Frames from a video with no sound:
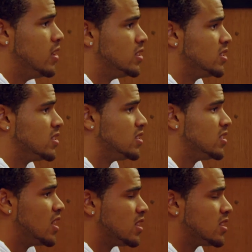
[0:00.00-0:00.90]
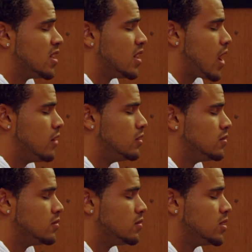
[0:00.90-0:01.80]
Wharton, and after his ex
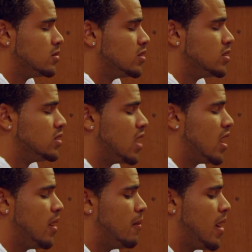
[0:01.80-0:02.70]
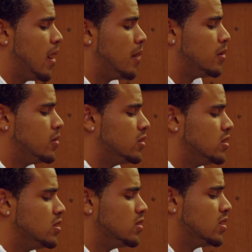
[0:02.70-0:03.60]
Lauren reveals she is pregnant and it's
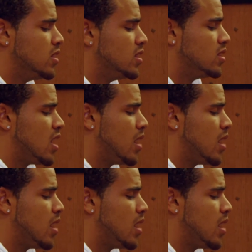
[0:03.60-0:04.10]
not his, she